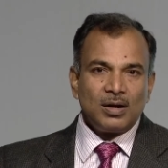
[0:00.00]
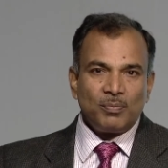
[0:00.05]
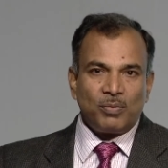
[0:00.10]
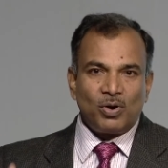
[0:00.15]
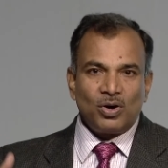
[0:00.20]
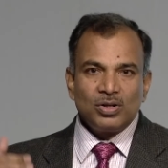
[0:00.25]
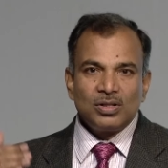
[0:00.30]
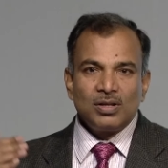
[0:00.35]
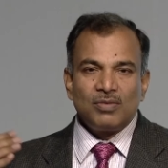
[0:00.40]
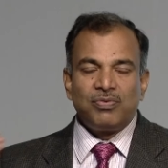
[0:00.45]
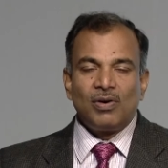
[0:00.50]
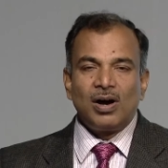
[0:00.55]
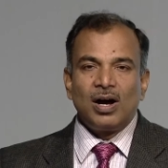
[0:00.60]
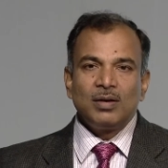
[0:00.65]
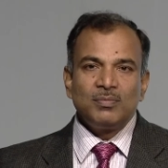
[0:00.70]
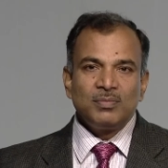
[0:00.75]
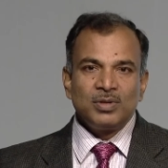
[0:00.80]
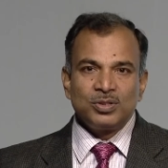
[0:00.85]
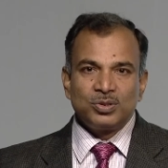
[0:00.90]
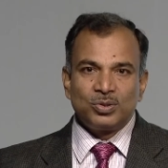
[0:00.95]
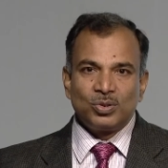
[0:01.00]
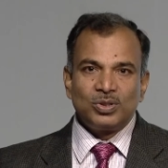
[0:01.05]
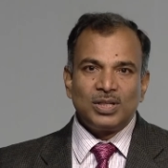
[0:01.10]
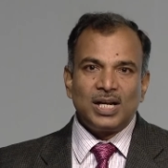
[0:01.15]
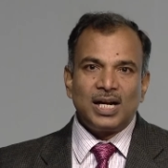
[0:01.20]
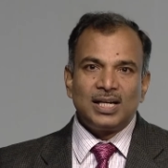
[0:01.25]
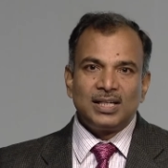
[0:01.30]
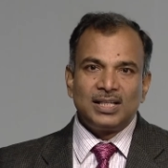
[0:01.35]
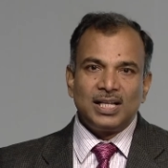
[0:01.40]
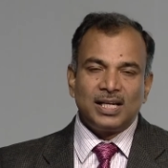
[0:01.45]
for the farmers so
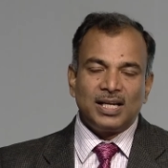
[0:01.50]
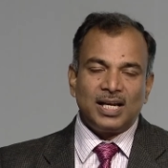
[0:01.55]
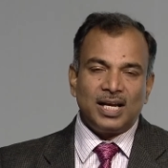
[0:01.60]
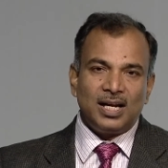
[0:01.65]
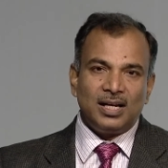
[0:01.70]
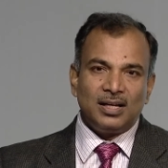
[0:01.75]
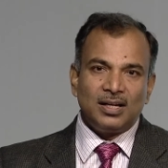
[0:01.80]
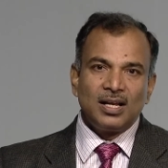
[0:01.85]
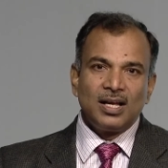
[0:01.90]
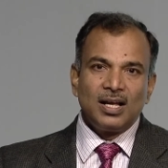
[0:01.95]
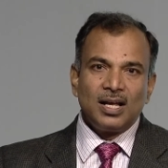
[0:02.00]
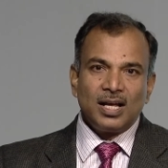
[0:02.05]
that they can